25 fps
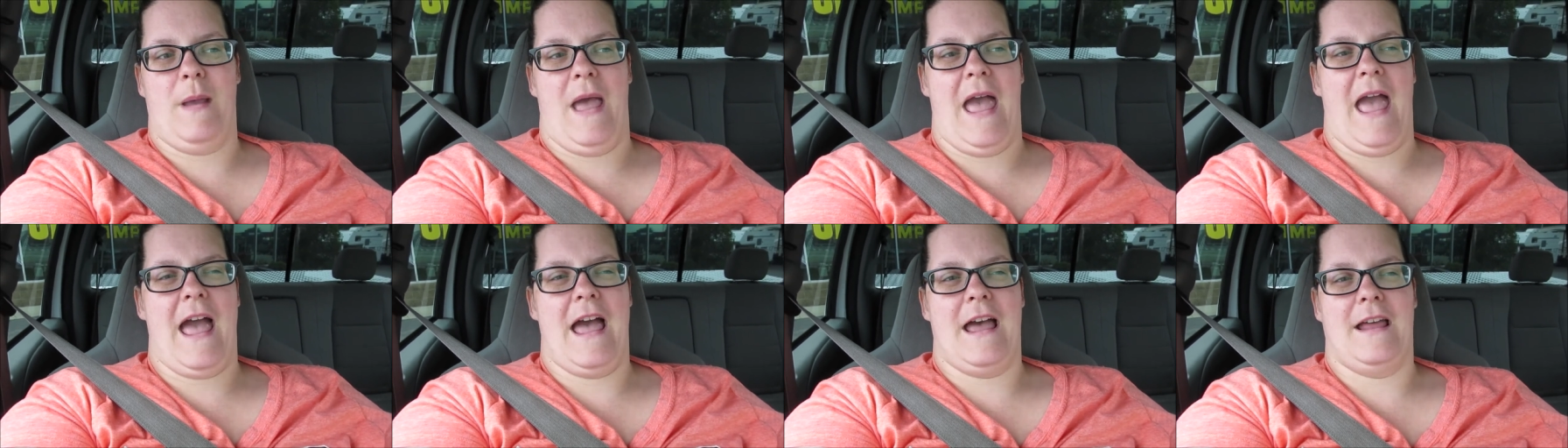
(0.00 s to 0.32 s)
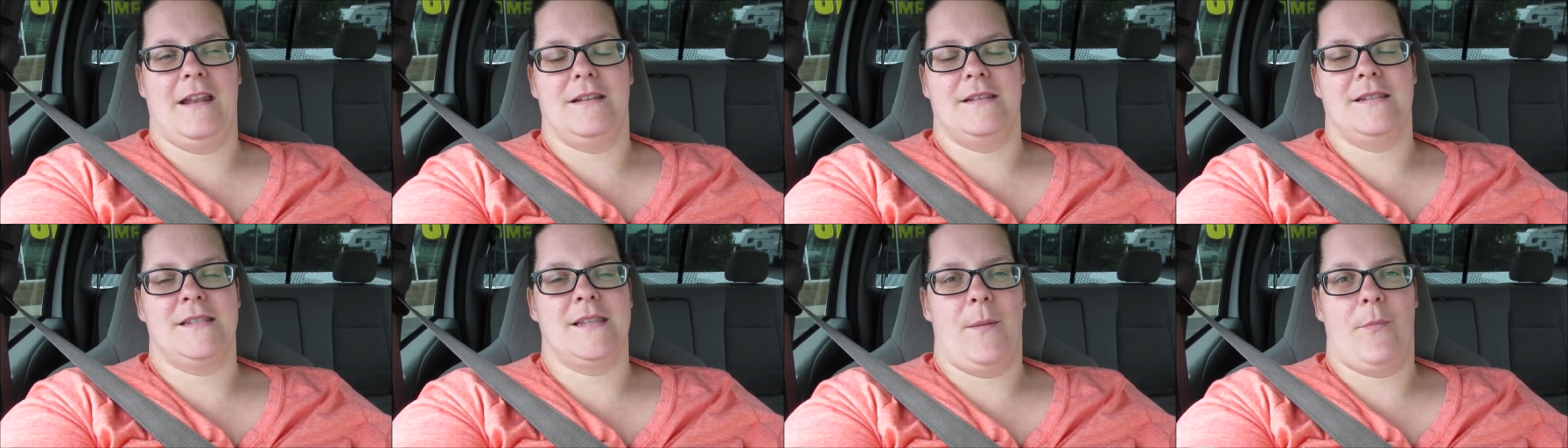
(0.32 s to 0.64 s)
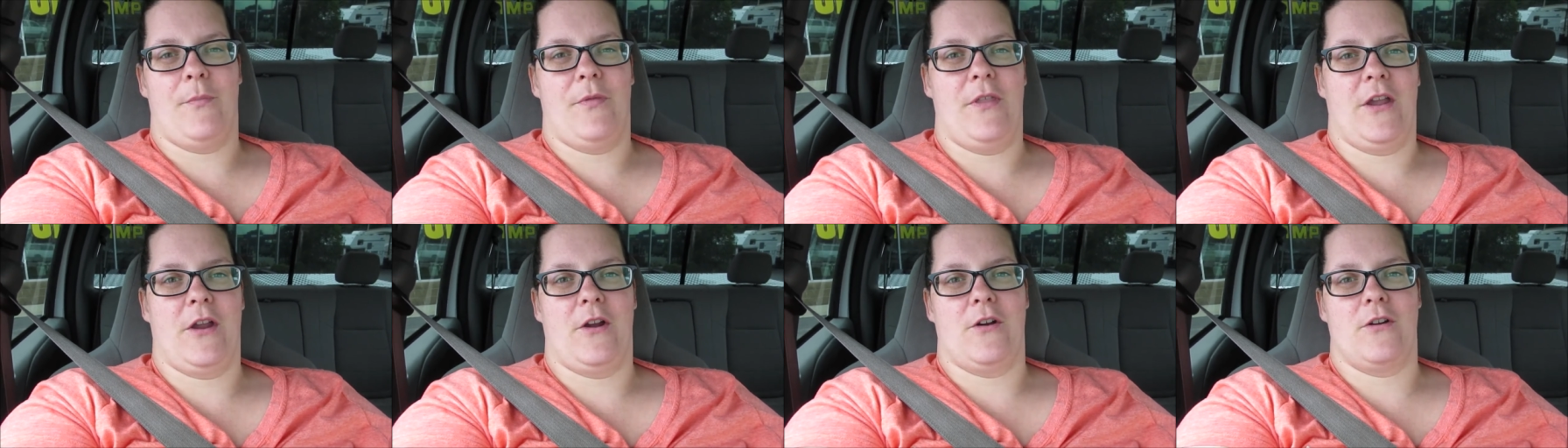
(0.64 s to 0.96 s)
pad,
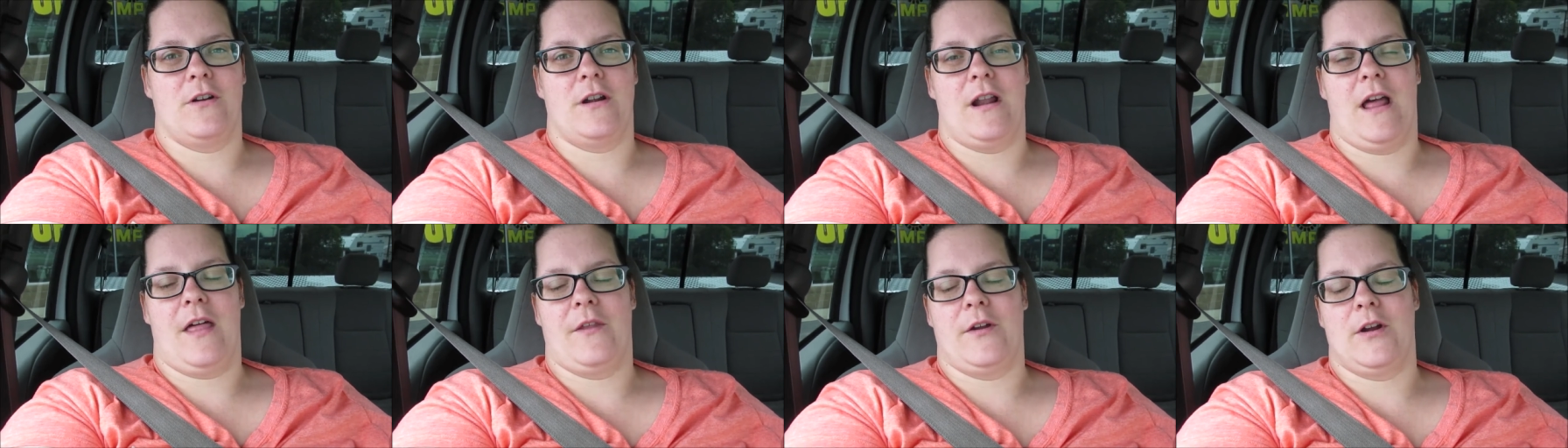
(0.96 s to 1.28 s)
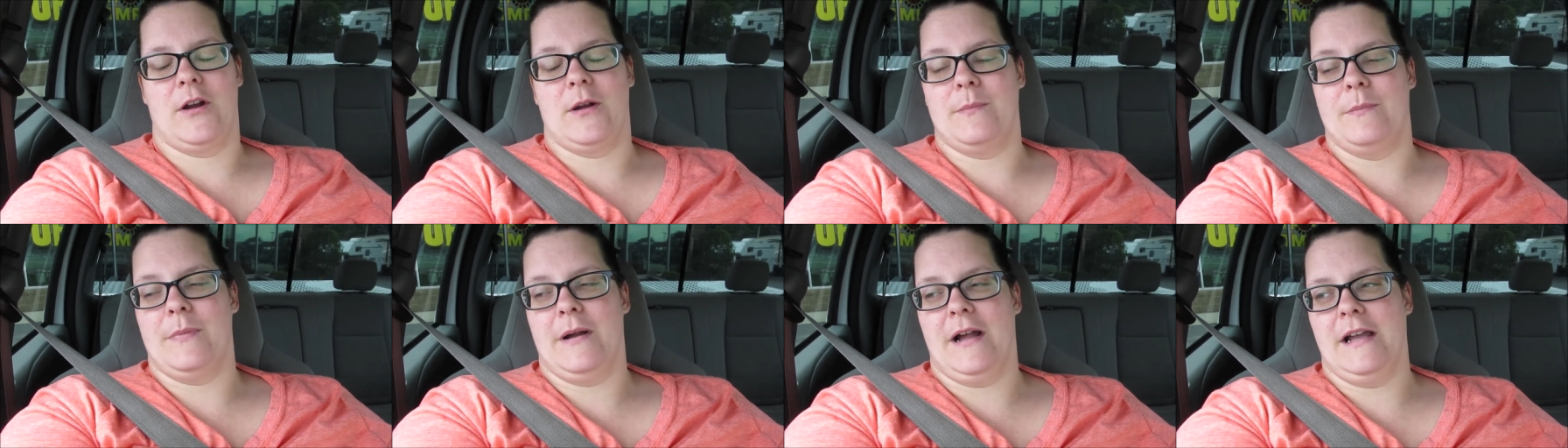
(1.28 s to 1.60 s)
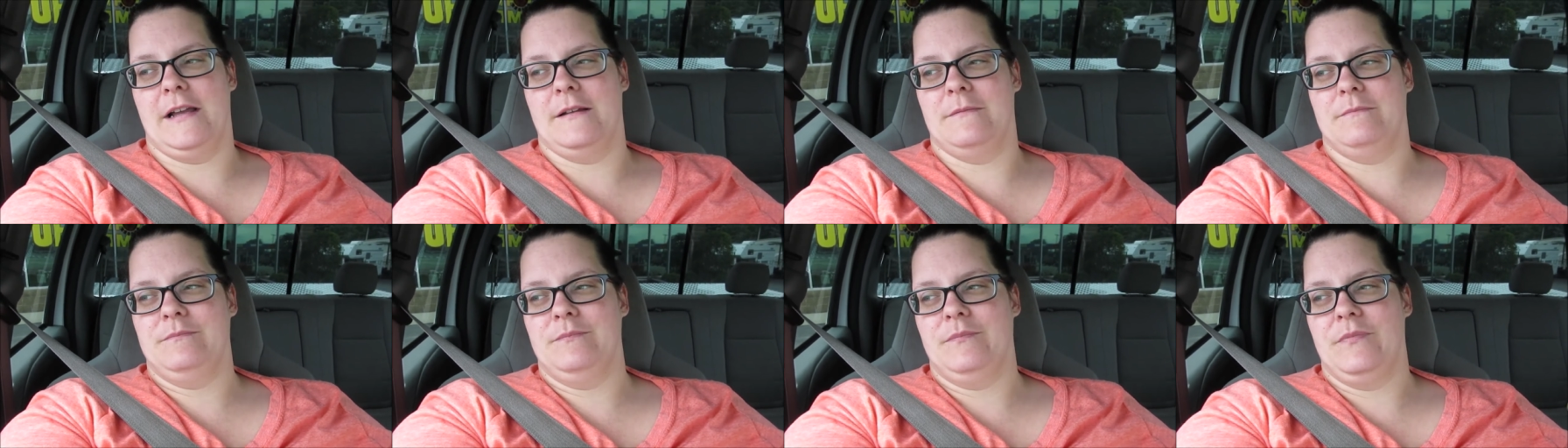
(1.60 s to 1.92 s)
something or another,
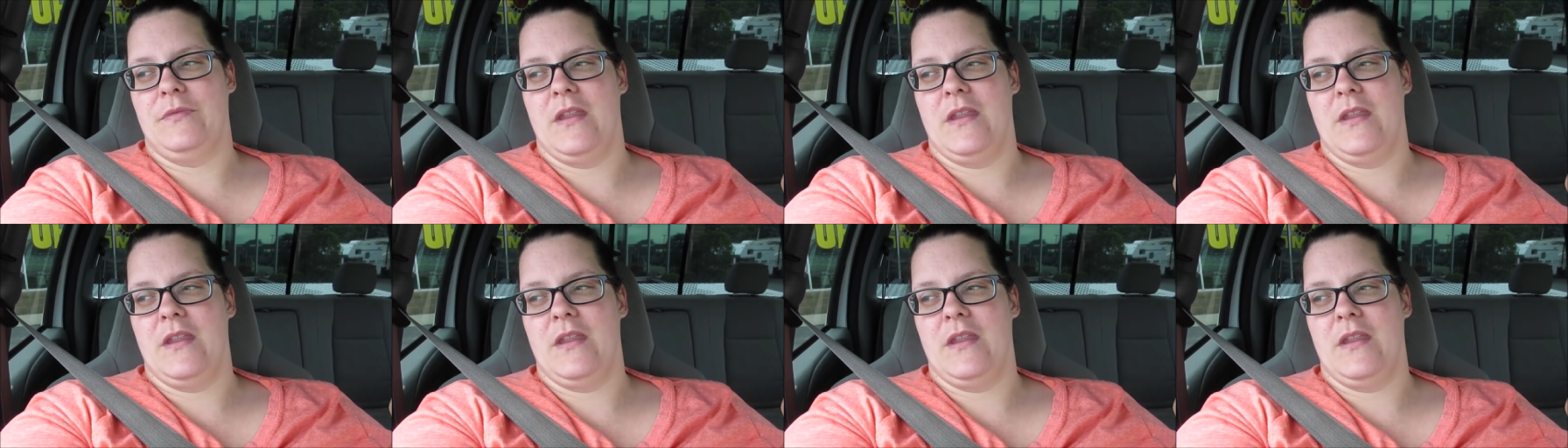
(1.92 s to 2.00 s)
but